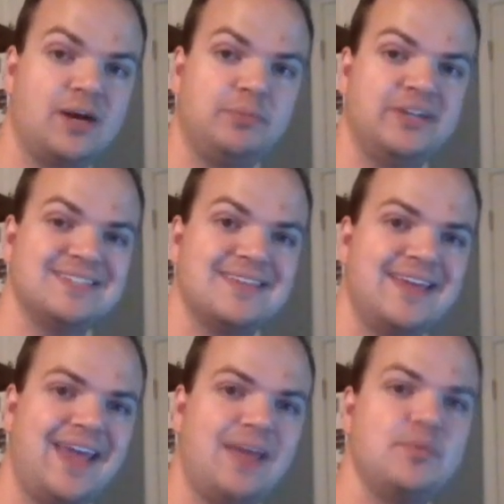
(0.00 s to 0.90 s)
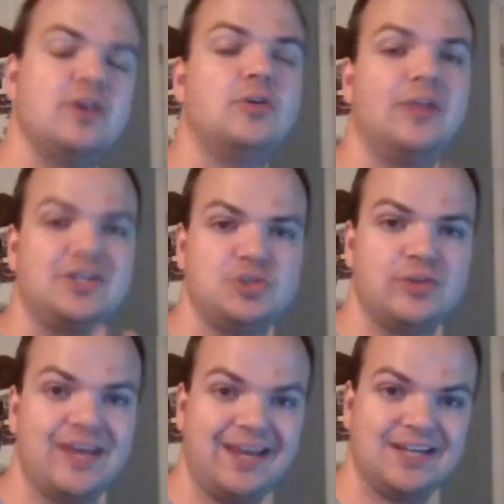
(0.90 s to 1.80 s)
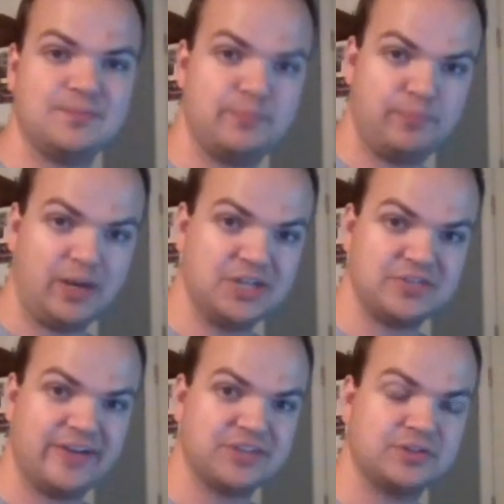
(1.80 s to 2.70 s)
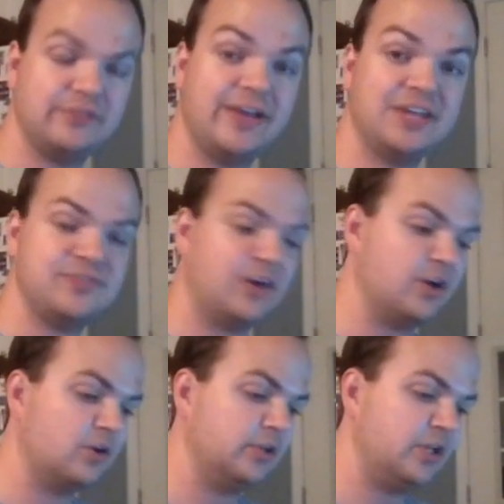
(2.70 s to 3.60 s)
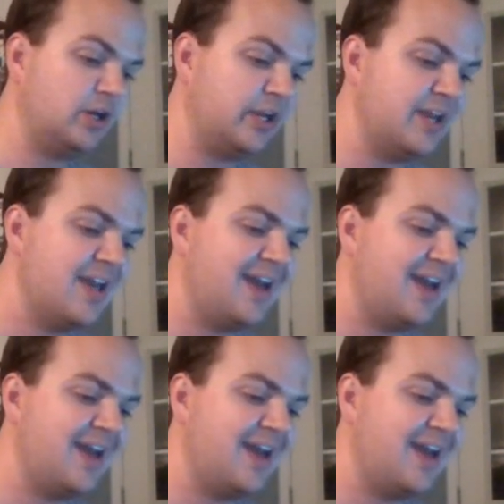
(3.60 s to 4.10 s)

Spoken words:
plays of the game, it'll let you get a bunch of extra advantage very early on.